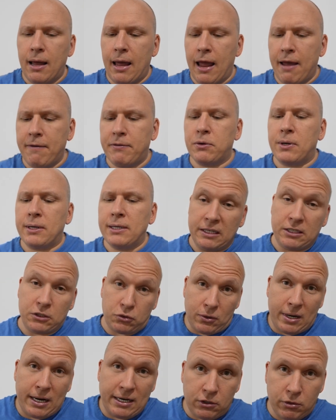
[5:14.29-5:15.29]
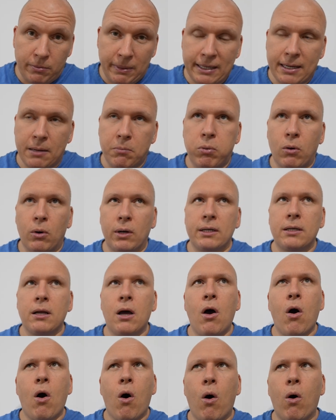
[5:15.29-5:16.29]
Everyone is trying to make a point
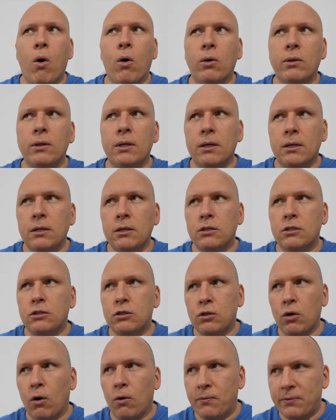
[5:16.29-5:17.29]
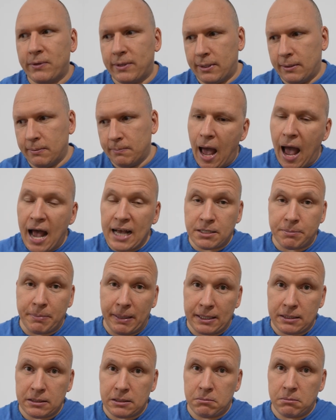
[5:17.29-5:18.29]
on soft
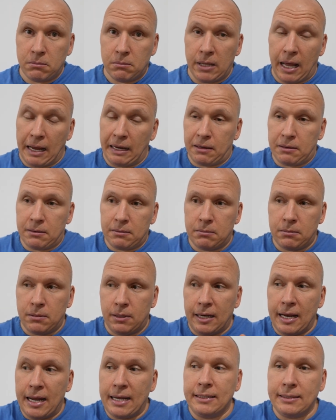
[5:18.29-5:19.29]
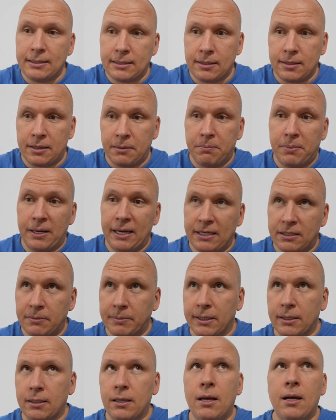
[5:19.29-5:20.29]
aspects, like lens
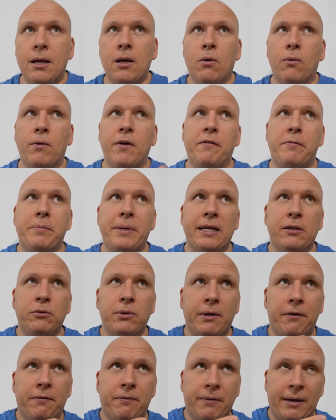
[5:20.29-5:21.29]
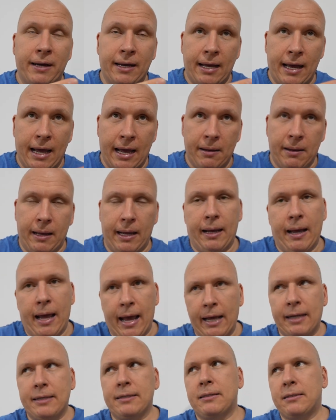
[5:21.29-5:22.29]
replacement. We've been with
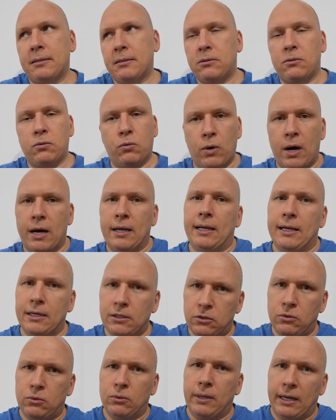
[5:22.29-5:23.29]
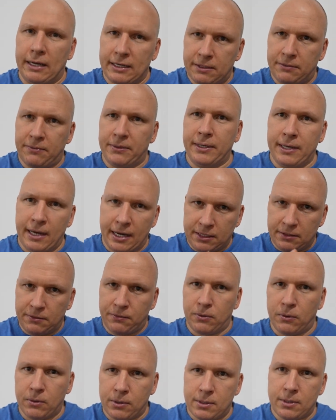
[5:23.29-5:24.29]
X1, X2, X3,
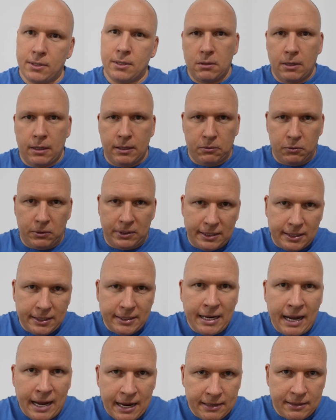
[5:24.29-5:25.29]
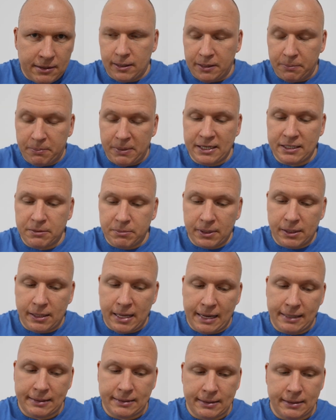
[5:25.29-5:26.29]
X4, and we didn't have replaceable
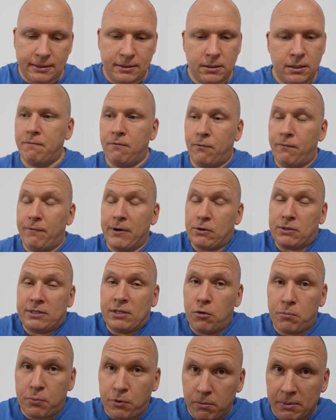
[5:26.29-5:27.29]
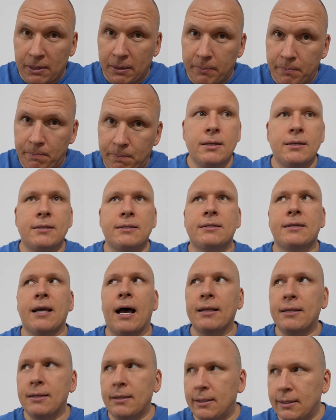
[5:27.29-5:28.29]
lenses. There was no problem.
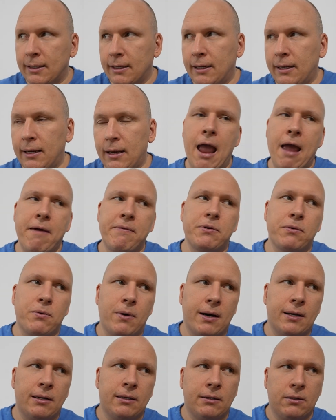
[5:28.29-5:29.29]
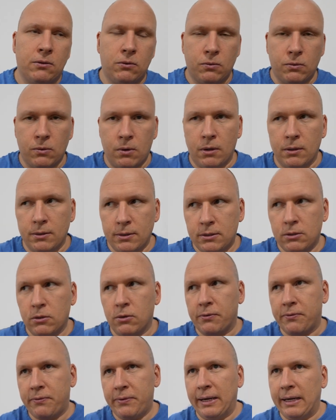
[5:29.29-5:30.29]
Suddenly, everyone wants
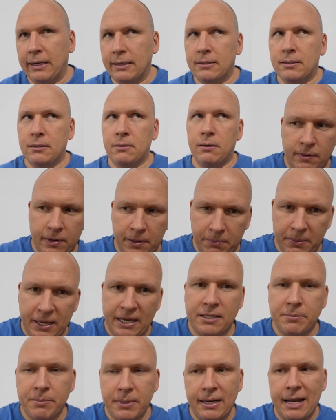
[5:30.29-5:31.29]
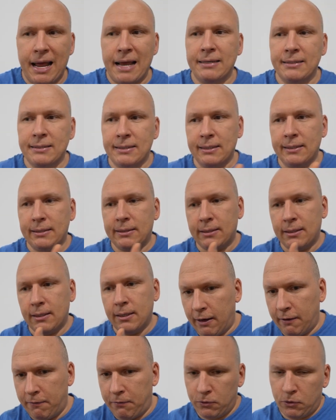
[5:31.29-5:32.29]
or thinks replaceable lenses,
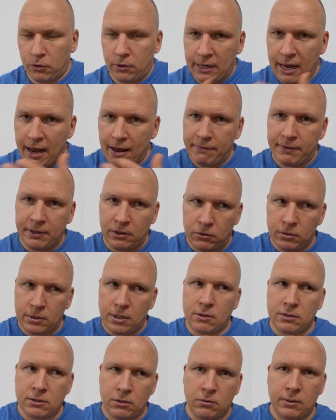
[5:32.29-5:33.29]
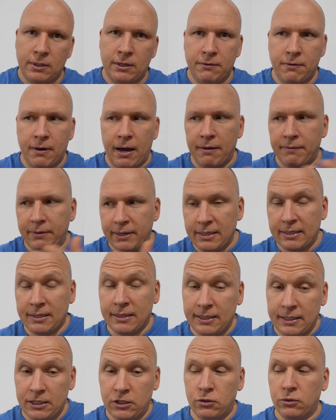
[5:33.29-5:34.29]
if you don't have in 2025, is
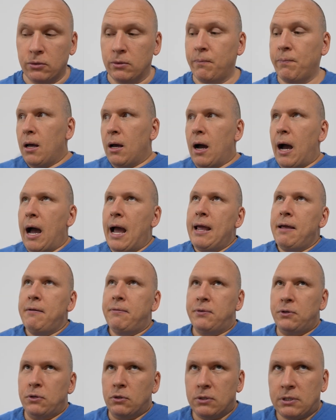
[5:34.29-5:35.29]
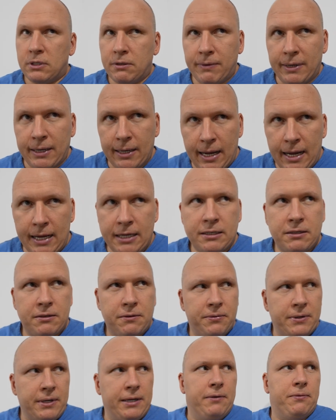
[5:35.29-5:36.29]
an issue. I've used the
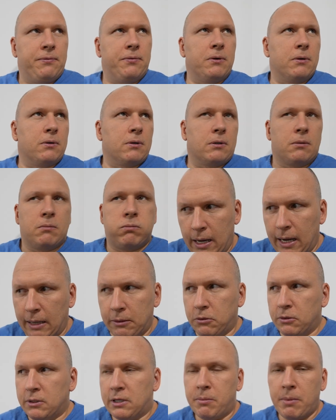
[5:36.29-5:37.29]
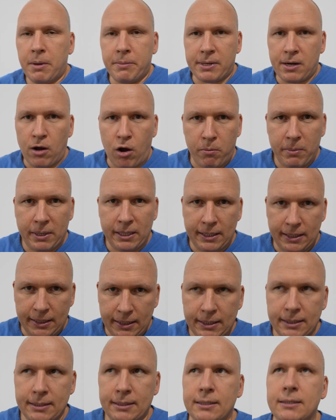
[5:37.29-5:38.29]
X3 for I don't remember how many
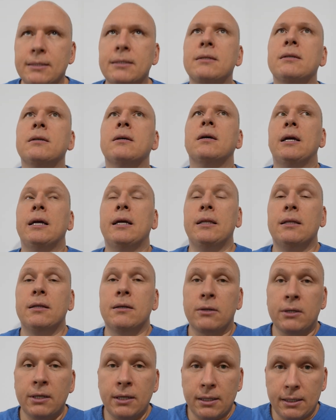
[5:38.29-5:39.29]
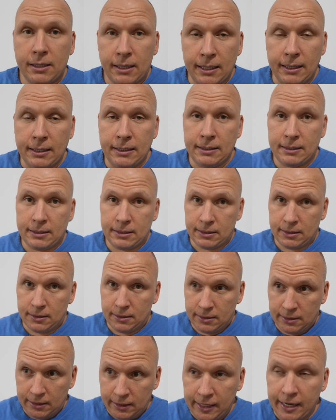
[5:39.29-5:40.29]
years in real case
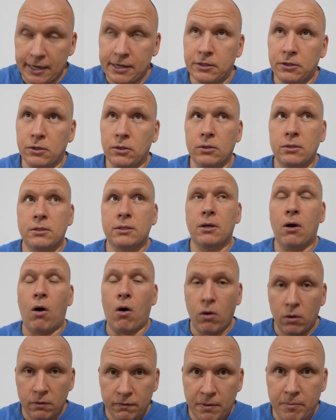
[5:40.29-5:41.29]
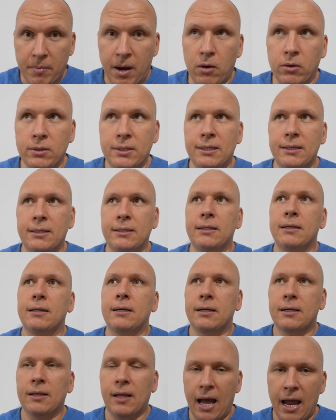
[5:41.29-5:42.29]
scenarios on the mountain,
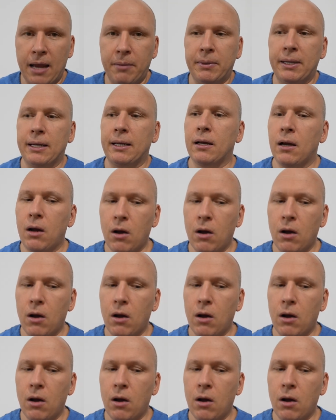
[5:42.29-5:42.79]
climbing,